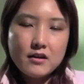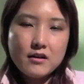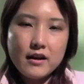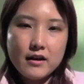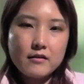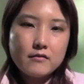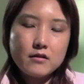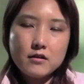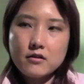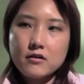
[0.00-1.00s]
And
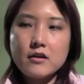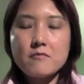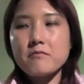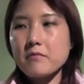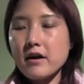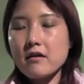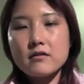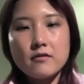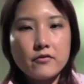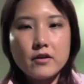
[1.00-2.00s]
you get male
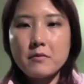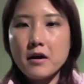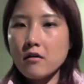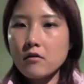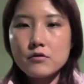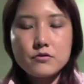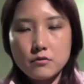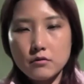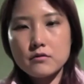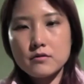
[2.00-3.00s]
and female, all
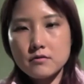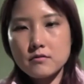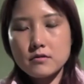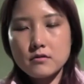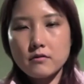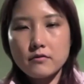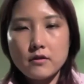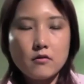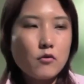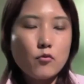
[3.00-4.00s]
sorts, so from
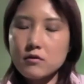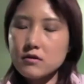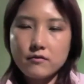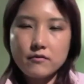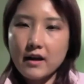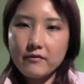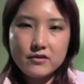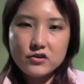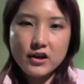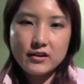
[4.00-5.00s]
all walks of life
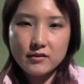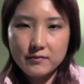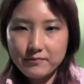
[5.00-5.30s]
in China.